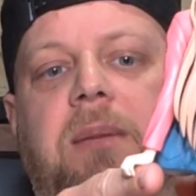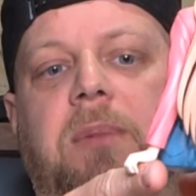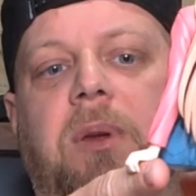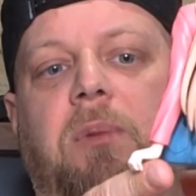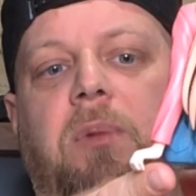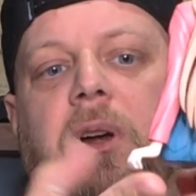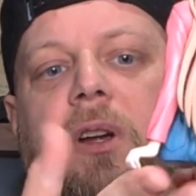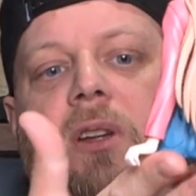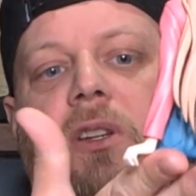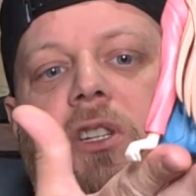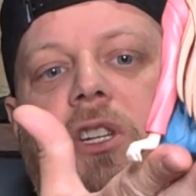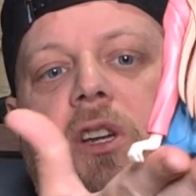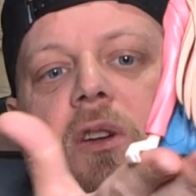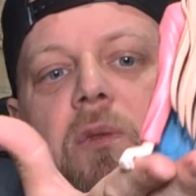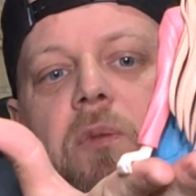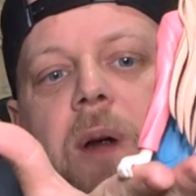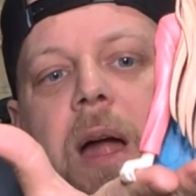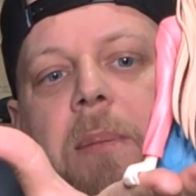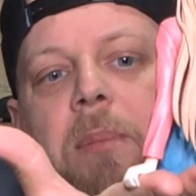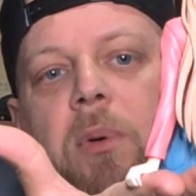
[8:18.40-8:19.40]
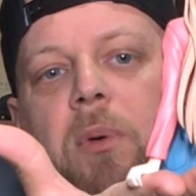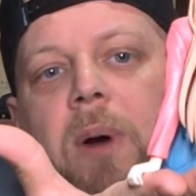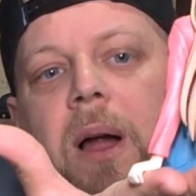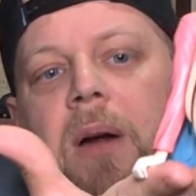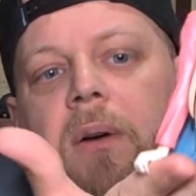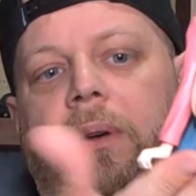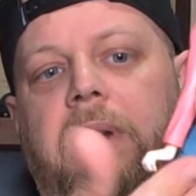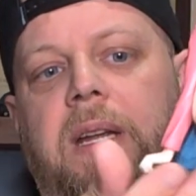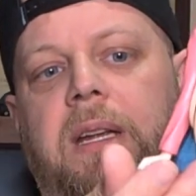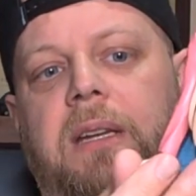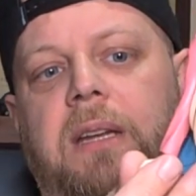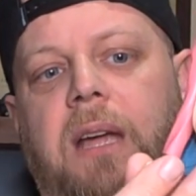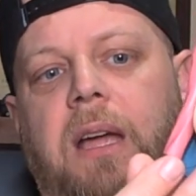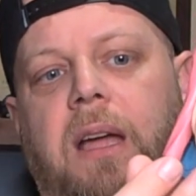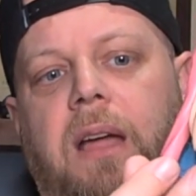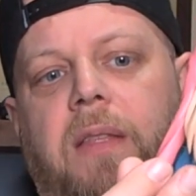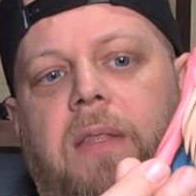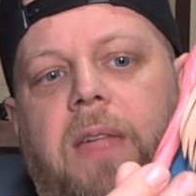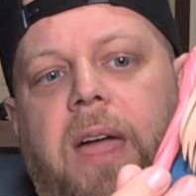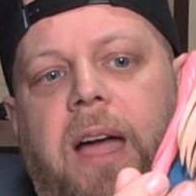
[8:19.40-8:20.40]
something where she could wrap around it,
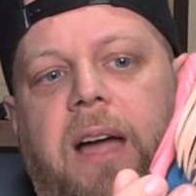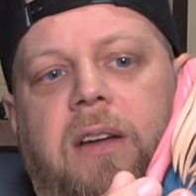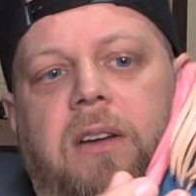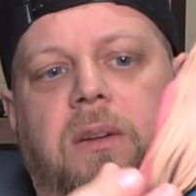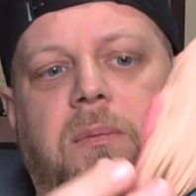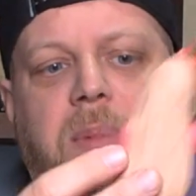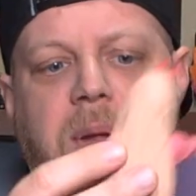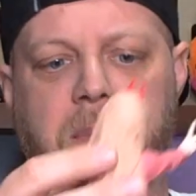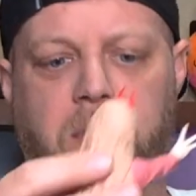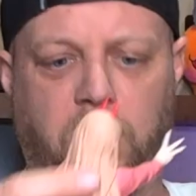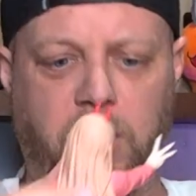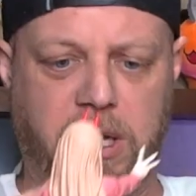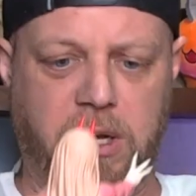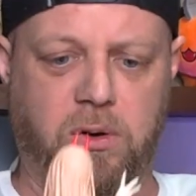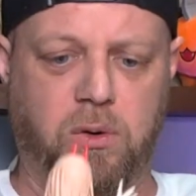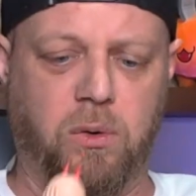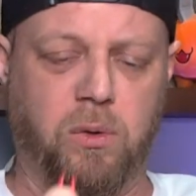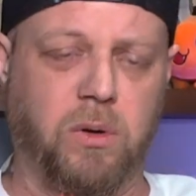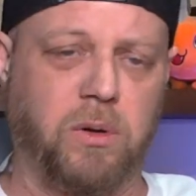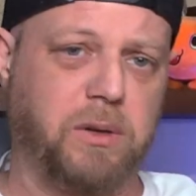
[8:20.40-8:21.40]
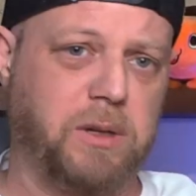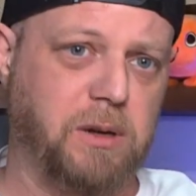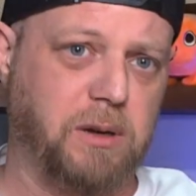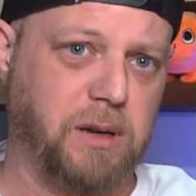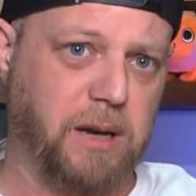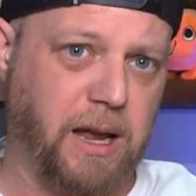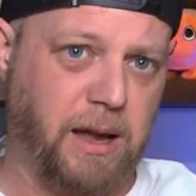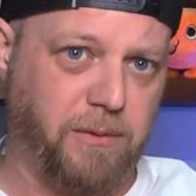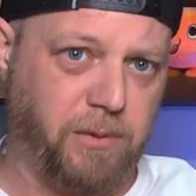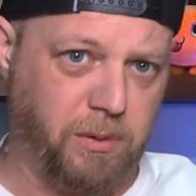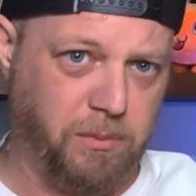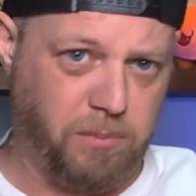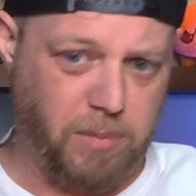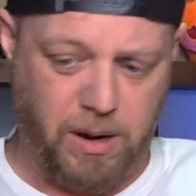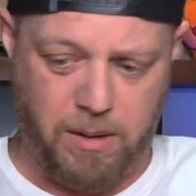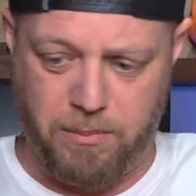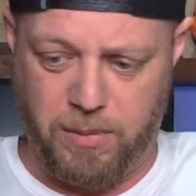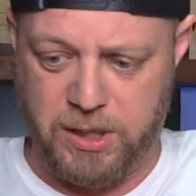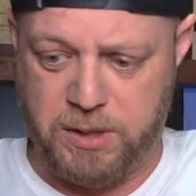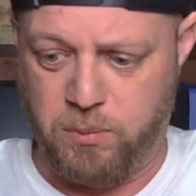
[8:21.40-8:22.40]
that could be pretty cool. You could have
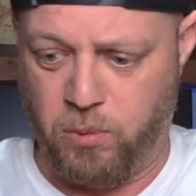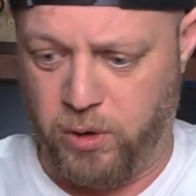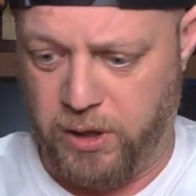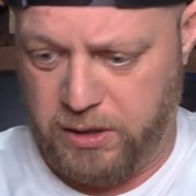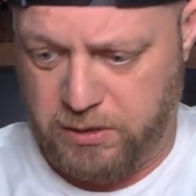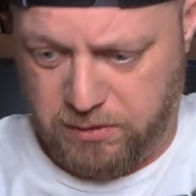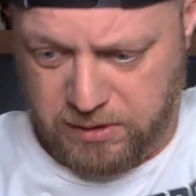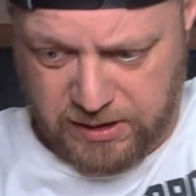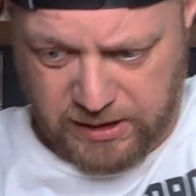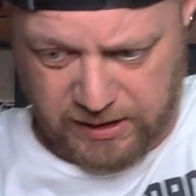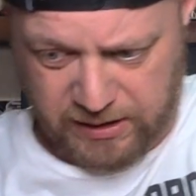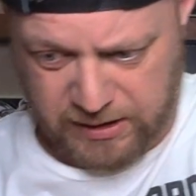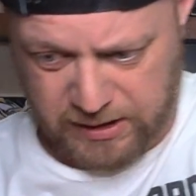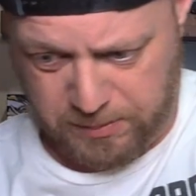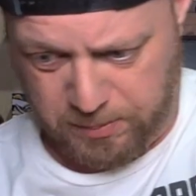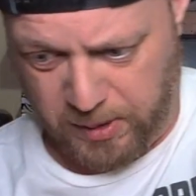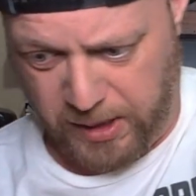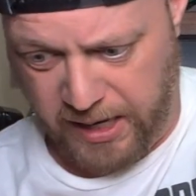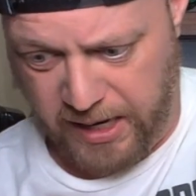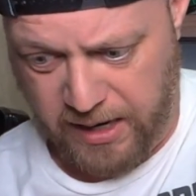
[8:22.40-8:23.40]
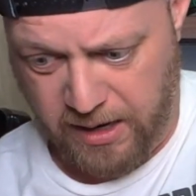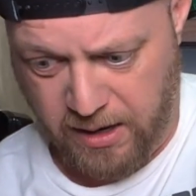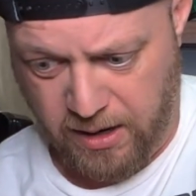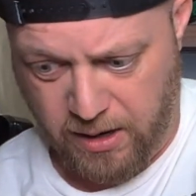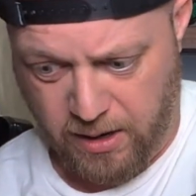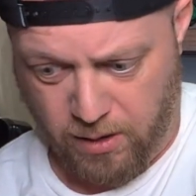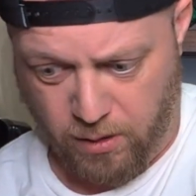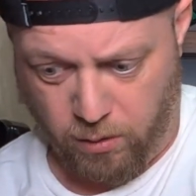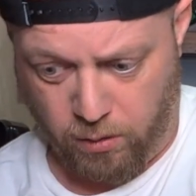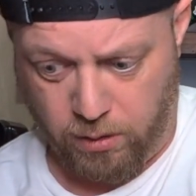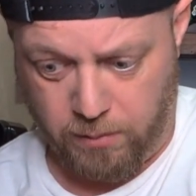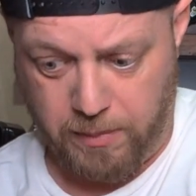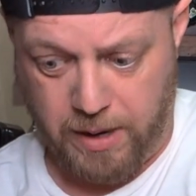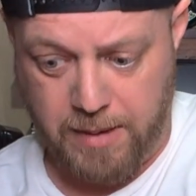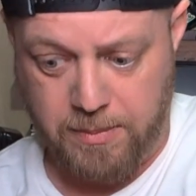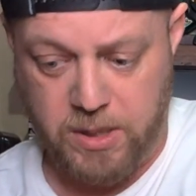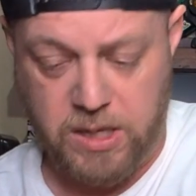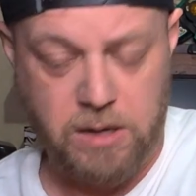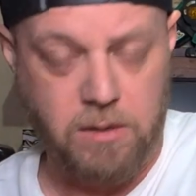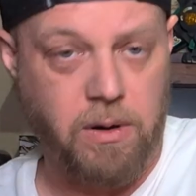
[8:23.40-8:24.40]
a much more interesting display, or
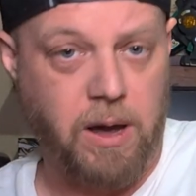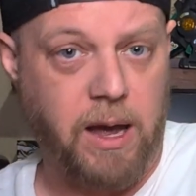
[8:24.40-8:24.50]
maybe you